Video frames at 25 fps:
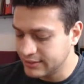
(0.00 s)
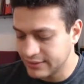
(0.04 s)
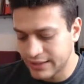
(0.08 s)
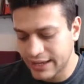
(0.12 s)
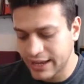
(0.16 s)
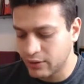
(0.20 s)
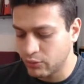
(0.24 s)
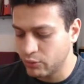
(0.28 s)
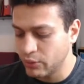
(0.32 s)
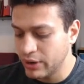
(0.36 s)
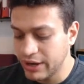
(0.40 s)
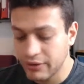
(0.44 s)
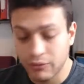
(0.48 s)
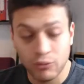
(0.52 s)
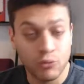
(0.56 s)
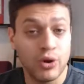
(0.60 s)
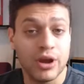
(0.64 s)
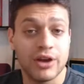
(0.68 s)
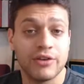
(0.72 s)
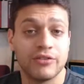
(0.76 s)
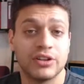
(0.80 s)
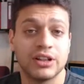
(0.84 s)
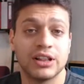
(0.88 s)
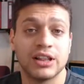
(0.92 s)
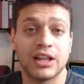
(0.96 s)
Dang, we
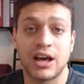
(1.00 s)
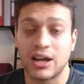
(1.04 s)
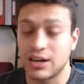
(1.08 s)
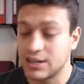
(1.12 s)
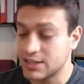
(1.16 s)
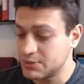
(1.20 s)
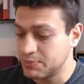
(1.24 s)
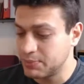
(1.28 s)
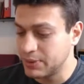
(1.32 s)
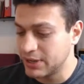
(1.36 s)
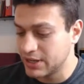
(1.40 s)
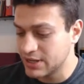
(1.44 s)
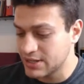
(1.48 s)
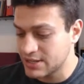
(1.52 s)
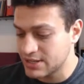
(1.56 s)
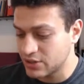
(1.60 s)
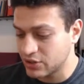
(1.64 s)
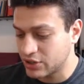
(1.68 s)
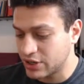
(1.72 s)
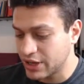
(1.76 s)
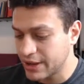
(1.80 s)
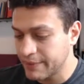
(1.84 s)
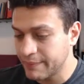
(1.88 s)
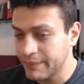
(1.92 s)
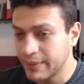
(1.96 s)
have a lot of spells,
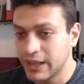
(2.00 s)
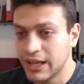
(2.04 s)
okay?